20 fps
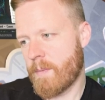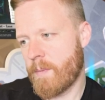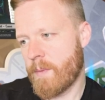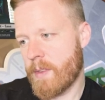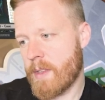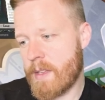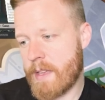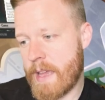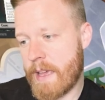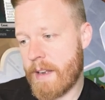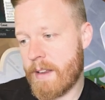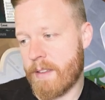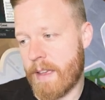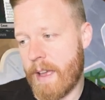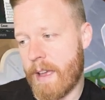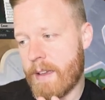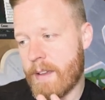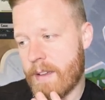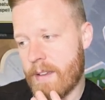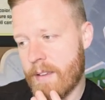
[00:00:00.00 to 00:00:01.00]
He can't
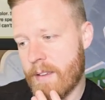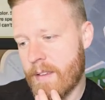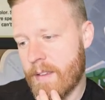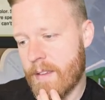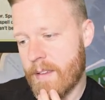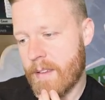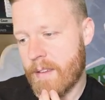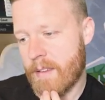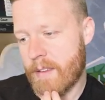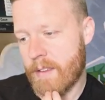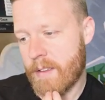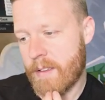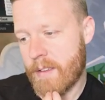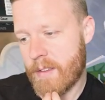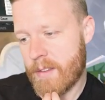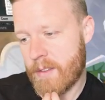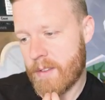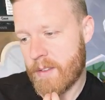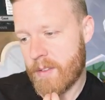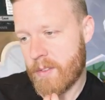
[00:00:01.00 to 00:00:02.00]
attack?
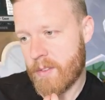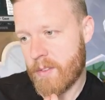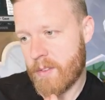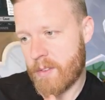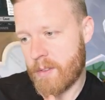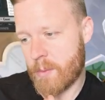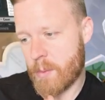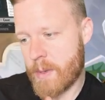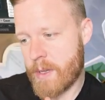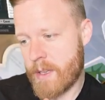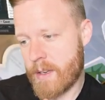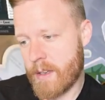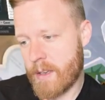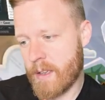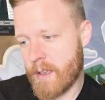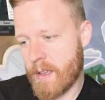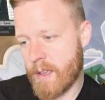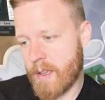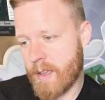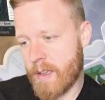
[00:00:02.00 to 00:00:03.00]
Sweet.
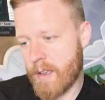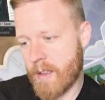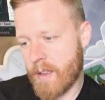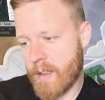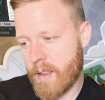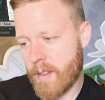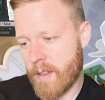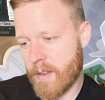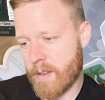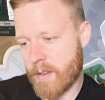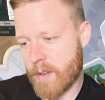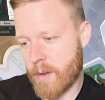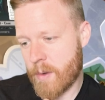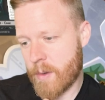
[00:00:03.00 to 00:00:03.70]
Let's go